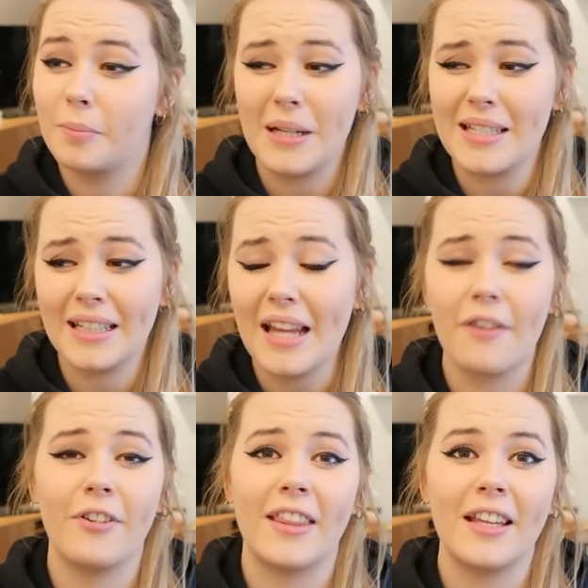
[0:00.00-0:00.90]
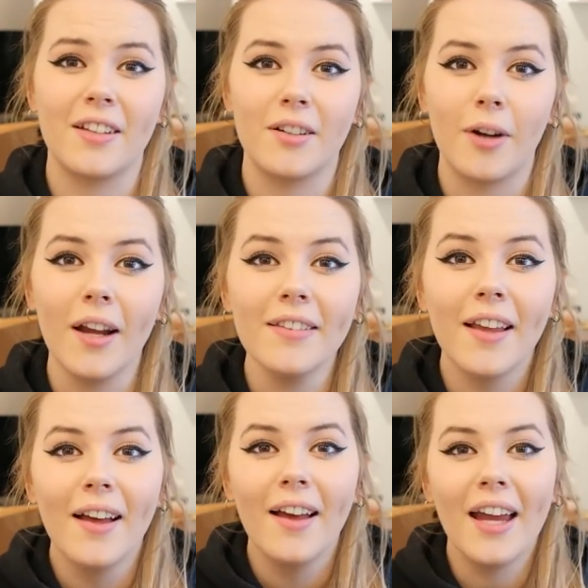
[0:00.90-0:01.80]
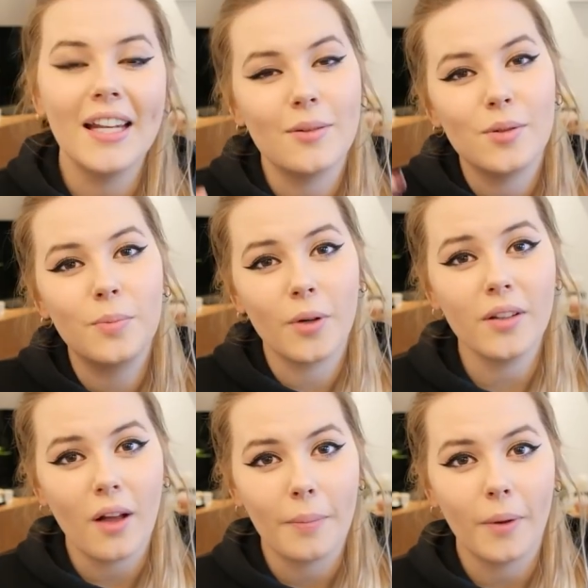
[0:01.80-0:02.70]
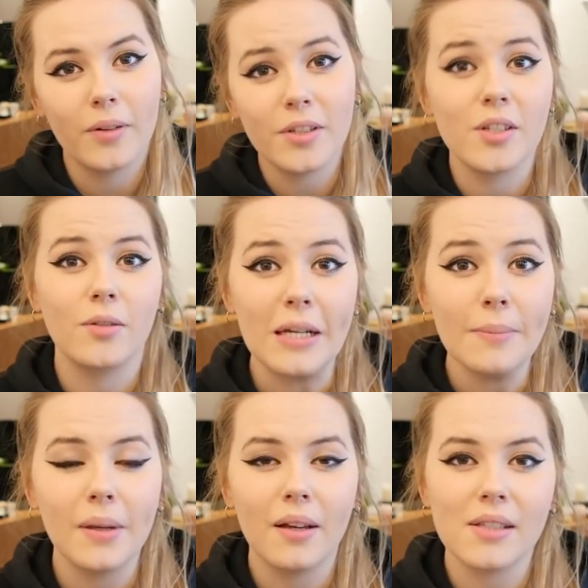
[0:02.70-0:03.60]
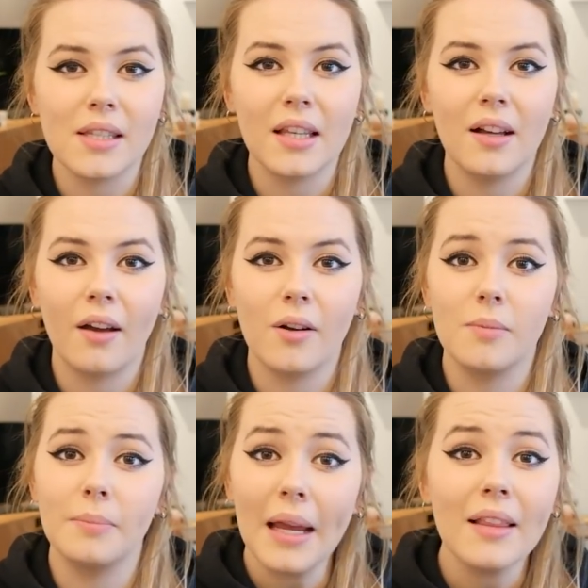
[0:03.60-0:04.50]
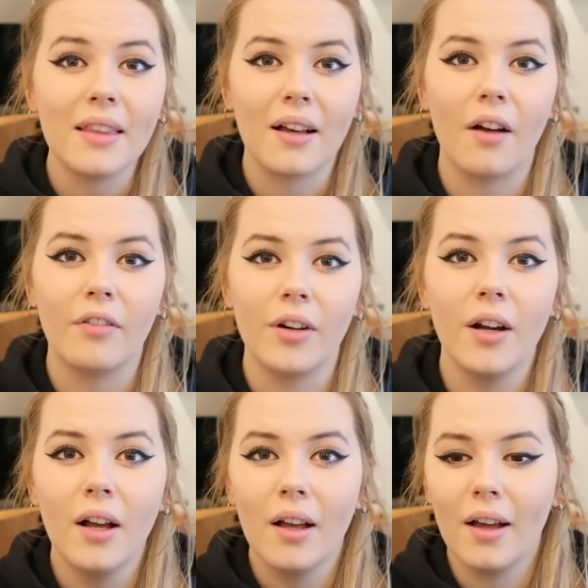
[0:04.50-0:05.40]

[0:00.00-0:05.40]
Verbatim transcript: basically everything done right. And it was brought up on stream because the guy who made the cover,